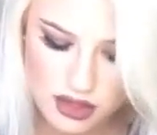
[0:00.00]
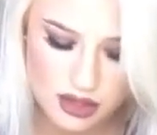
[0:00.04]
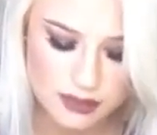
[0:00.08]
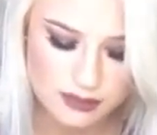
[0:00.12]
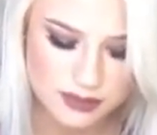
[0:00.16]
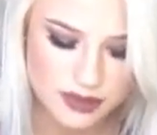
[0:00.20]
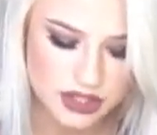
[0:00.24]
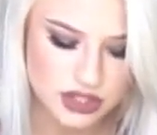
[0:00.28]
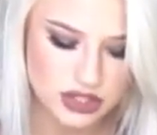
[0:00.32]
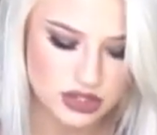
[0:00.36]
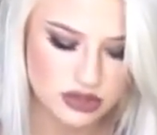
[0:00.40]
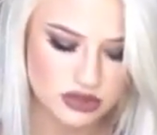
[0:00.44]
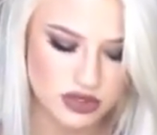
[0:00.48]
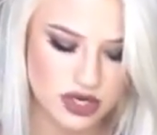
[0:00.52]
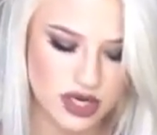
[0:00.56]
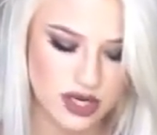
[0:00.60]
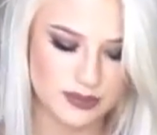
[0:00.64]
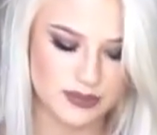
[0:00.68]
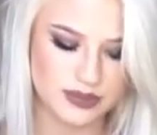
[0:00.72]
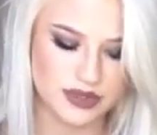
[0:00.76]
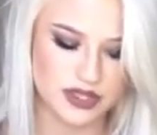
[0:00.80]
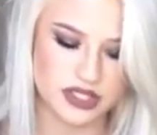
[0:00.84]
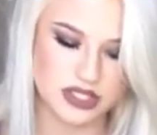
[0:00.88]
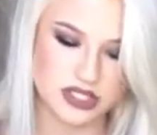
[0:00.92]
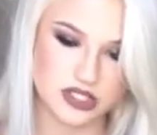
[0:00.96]
I'm gonna
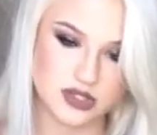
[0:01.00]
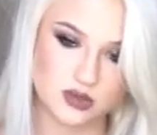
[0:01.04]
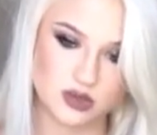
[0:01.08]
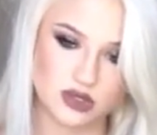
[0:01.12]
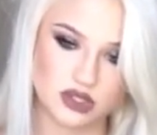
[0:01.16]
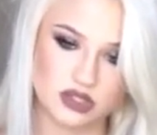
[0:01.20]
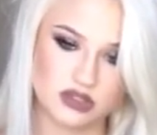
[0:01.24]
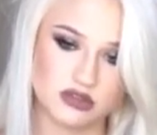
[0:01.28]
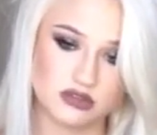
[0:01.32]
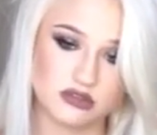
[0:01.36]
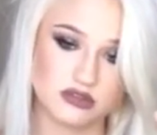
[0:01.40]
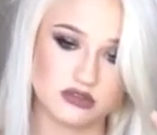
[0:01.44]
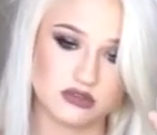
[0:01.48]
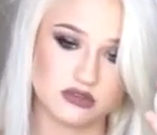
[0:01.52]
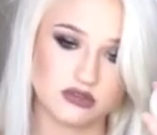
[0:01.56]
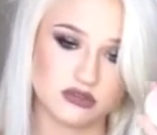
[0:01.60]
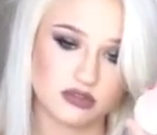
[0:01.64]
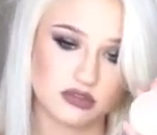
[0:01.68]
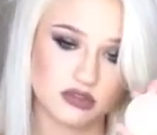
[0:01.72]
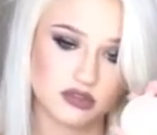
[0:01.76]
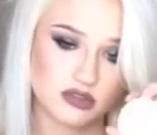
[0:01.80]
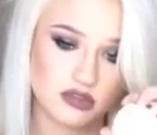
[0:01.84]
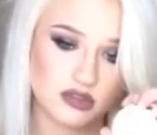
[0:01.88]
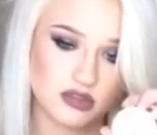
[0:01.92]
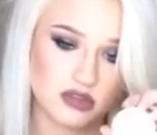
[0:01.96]
grab this one
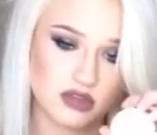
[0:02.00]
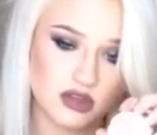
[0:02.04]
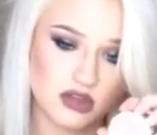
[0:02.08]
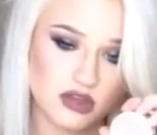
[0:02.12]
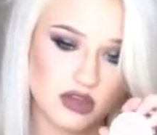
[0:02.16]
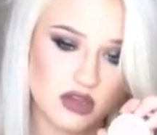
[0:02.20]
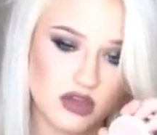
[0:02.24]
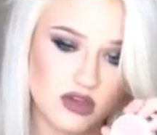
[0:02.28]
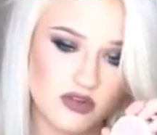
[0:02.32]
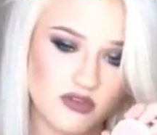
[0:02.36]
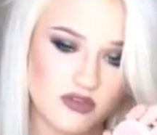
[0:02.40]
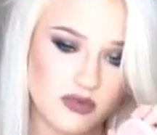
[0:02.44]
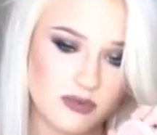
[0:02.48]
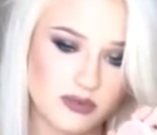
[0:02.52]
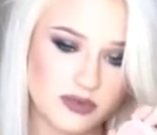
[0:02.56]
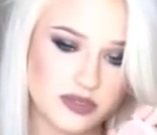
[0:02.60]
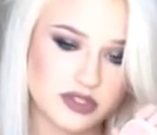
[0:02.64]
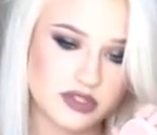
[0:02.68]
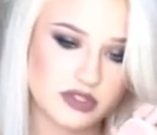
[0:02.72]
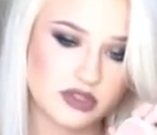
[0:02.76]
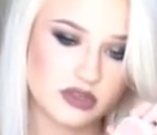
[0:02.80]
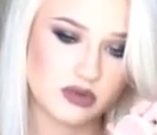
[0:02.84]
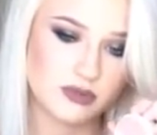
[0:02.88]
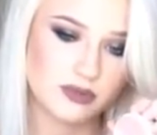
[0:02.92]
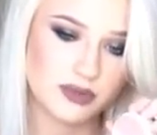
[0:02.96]
from this
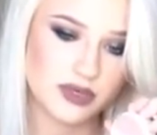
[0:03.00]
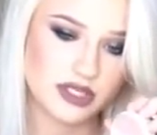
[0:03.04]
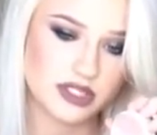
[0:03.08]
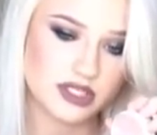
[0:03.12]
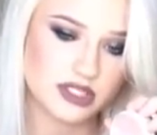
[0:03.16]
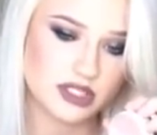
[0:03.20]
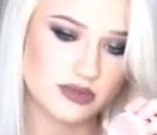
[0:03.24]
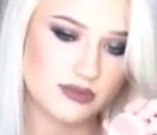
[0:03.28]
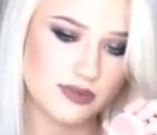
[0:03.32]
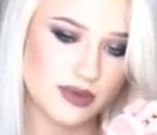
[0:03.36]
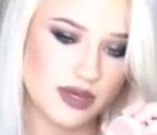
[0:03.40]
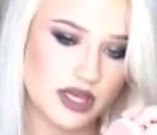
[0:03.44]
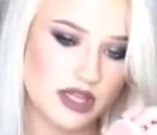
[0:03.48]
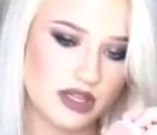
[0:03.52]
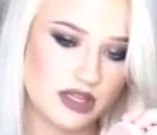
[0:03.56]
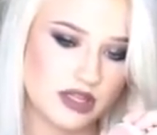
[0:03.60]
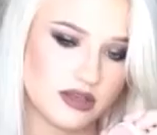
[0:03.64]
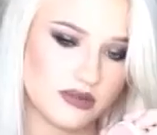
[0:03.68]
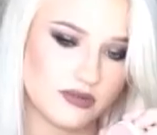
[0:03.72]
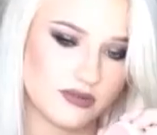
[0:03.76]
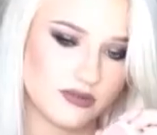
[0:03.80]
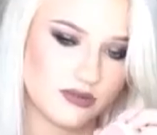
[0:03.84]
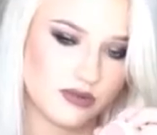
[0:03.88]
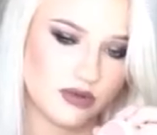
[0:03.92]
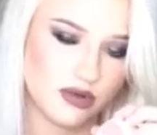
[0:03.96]
little Pixie
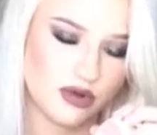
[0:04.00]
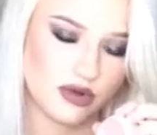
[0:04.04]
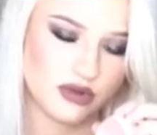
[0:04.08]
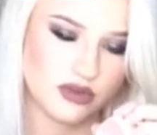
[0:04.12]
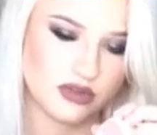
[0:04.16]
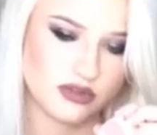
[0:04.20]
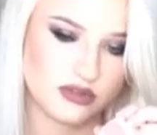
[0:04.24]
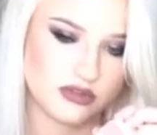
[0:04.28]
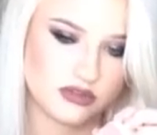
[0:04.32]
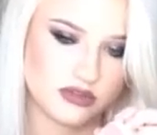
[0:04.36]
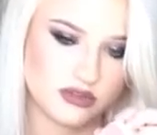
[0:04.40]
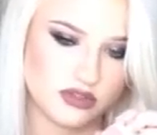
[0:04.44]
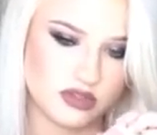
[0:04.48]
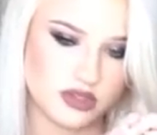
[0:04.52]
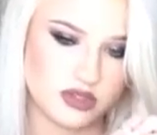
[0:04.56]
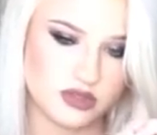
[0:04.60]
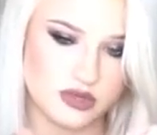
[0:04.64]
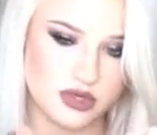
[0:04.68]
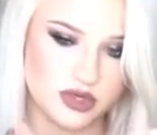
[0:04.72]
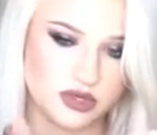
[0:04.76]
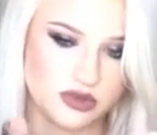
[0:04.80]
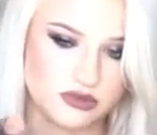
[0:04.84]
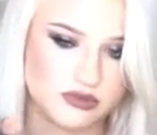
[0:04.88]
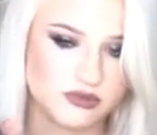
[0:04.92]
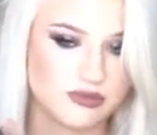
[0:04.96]
palette, or
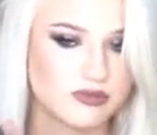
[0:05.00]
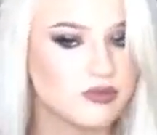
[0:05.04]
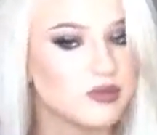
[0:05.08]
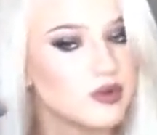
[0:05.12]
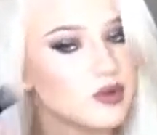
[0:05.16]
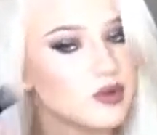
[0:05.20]
duo.